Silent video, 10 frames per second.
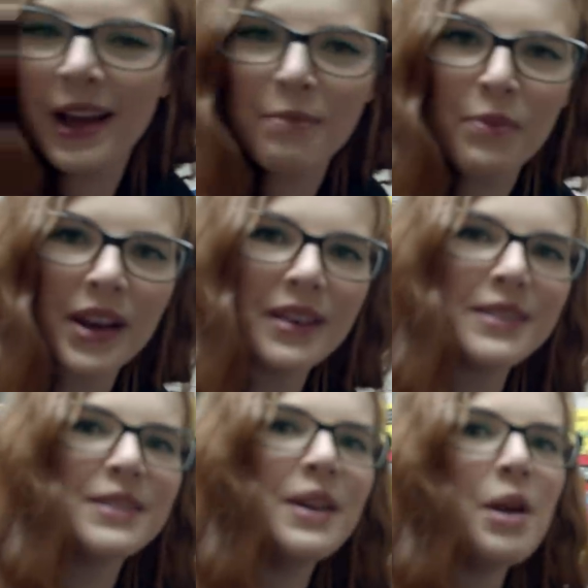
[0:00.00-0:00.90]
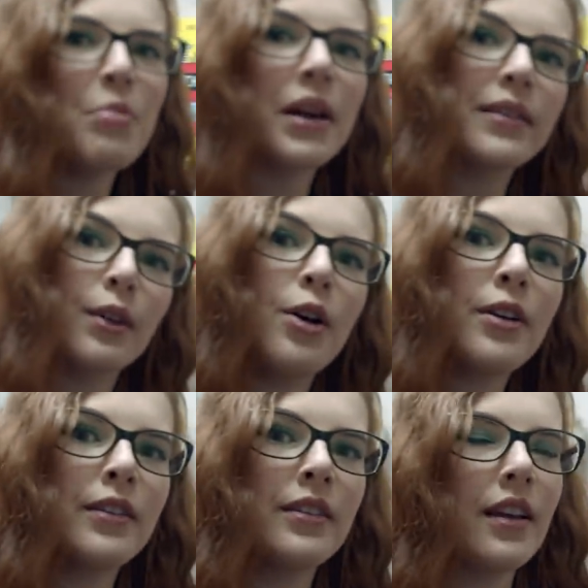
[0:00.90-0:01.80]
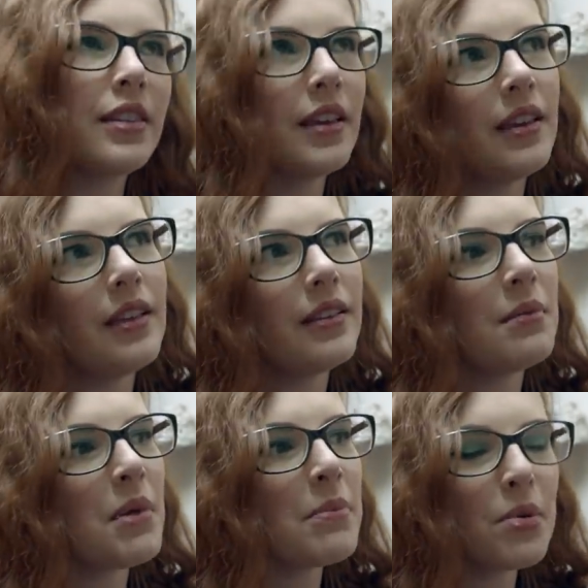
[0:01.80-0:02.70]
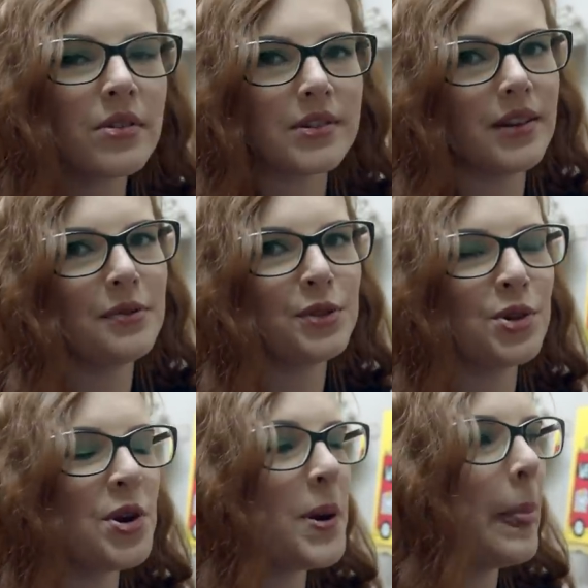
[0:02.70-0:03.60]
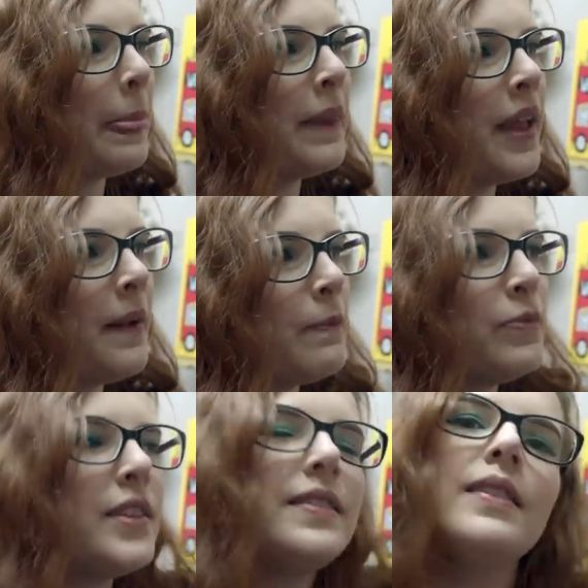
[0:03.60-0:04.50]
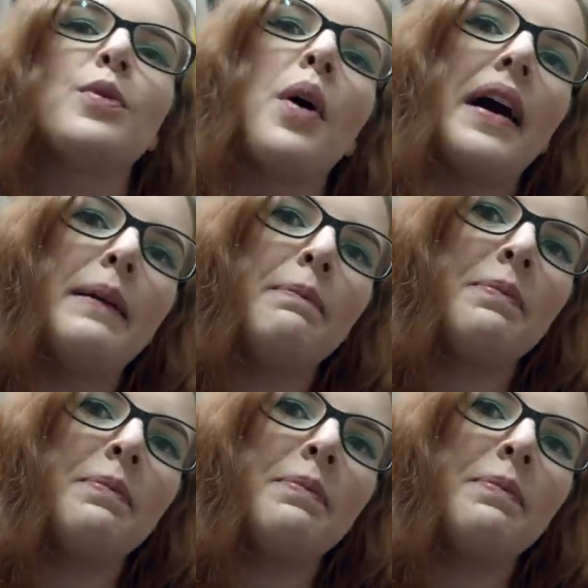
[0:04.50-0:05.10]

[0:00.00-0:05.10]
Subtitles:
I blurred my socks. I think it's in my bookshelf tour. This is why.